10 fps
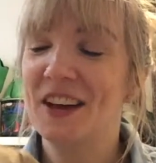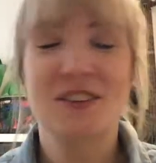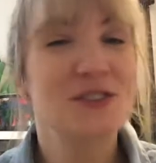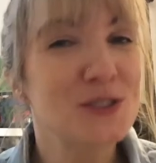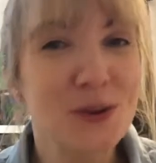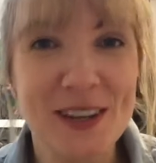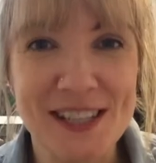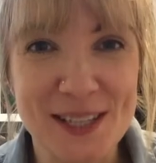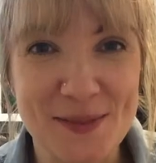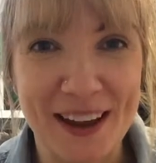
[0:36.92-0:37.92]
So
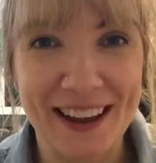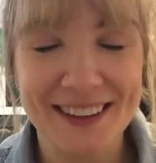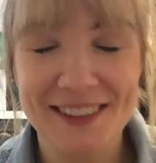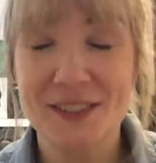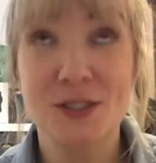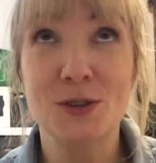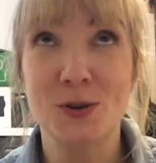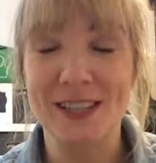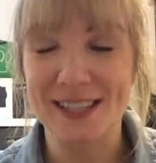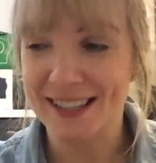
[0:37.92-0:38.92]
easy to make,
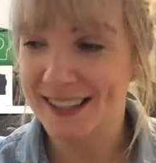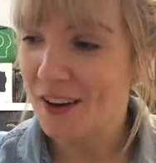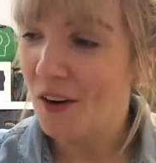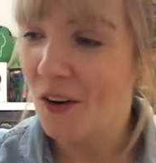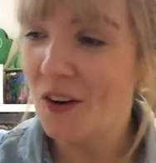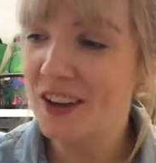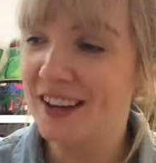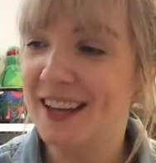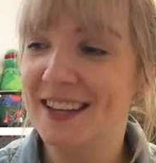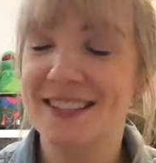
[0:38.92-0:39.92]
so easy. All you
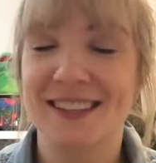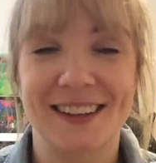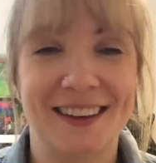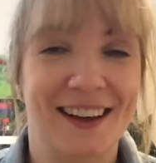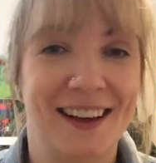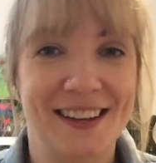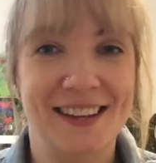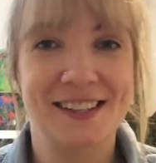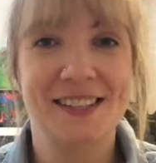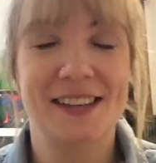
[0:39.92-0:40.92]
need
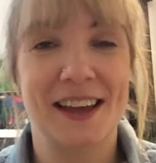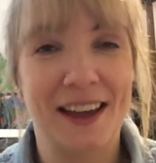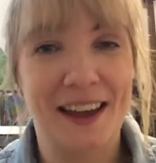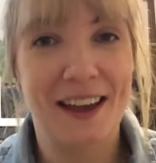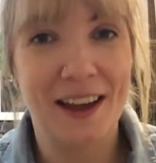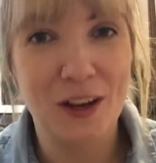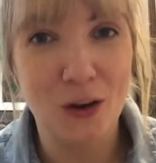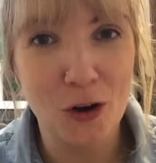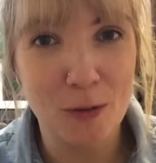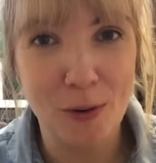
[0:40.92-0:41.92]
is a
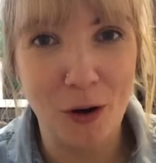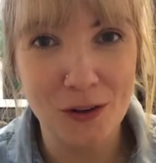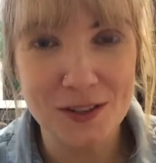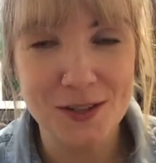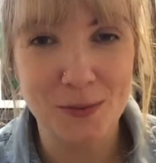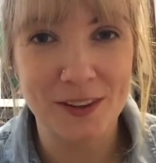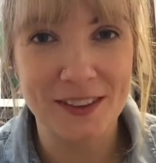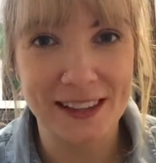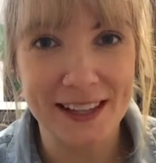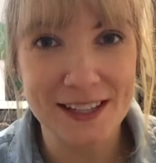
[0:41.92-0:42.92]
yogurt pot with
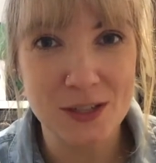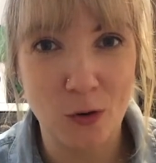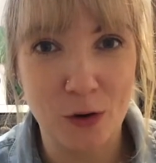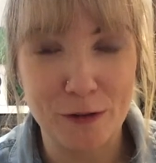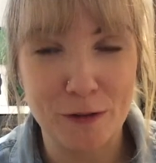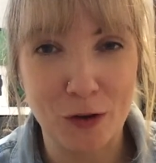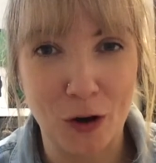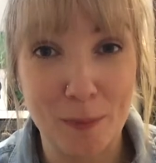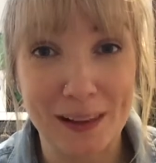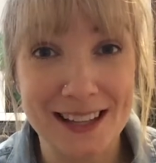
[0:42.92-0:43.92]
the lid, or if you've
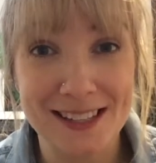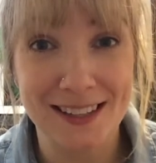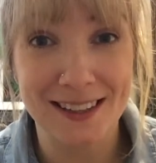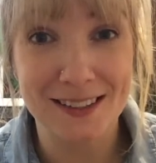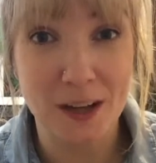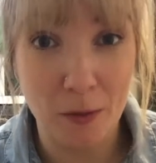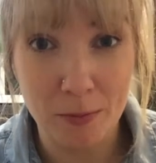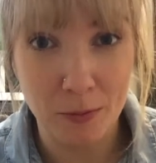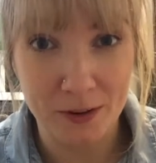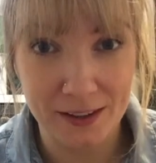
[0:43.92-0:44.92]
got a plastic
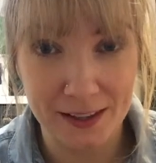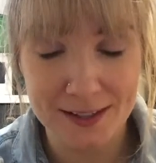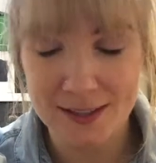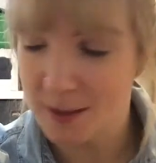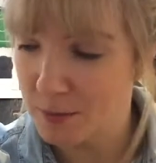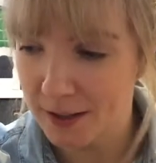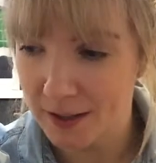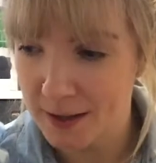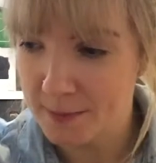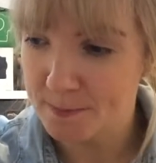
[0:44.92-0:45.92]
tub with a lid, something
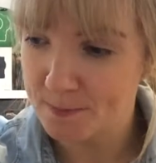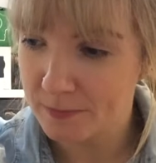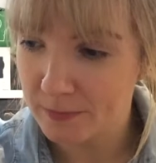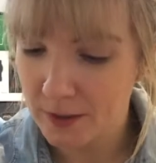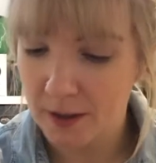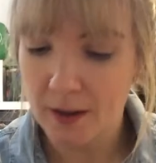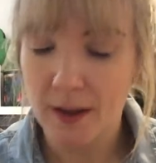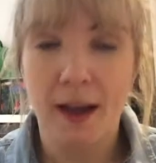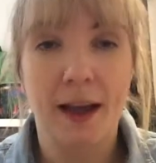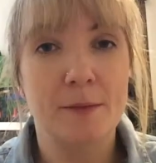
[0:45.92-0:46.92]
like that.
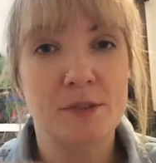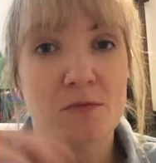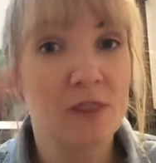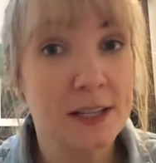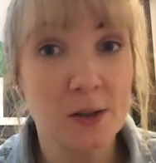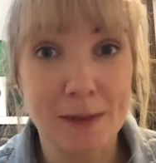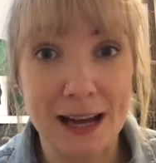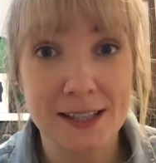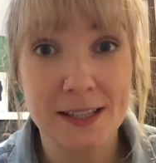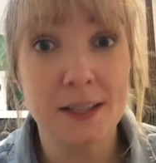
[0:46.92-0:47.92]
Some rice or
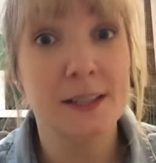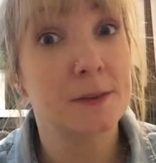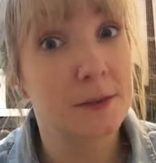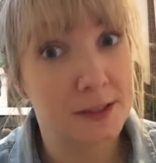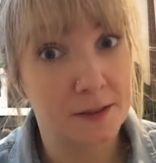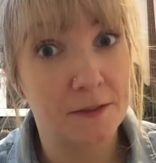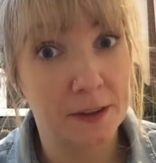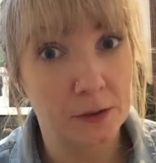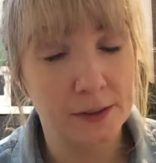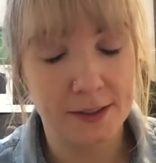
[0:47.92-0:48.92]
pasta to
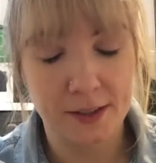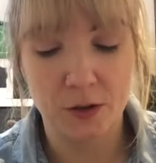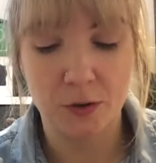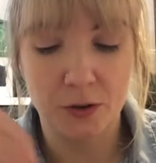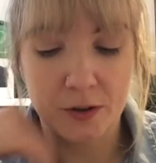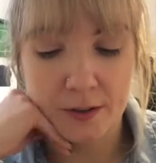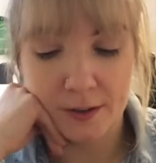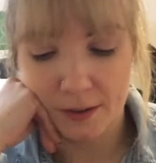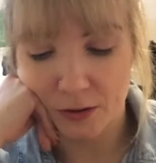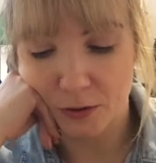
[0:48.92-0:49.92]
fill your
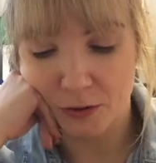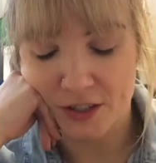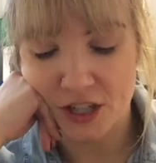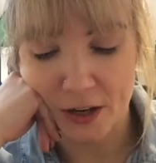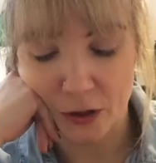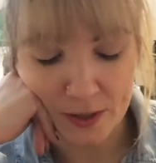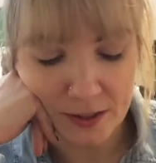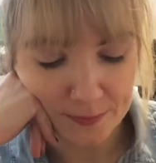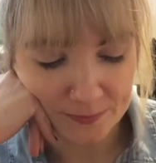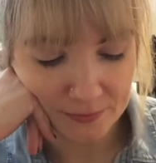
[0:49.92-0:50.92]
shaker with.